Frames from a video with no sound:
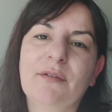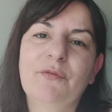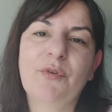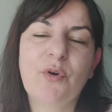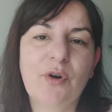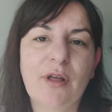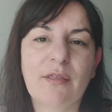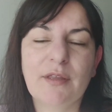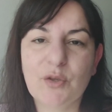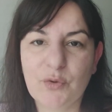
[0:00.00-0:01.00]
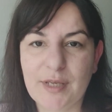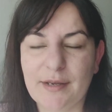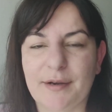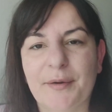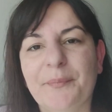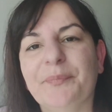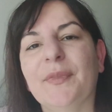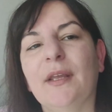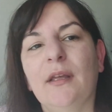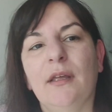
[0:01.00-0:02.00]
for the new year.
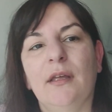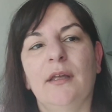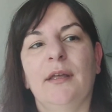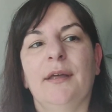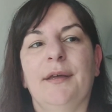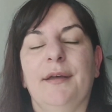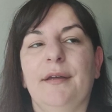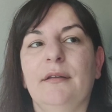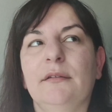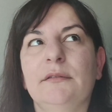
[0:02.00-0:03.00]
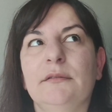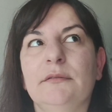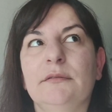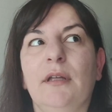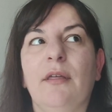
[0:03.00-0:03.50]
The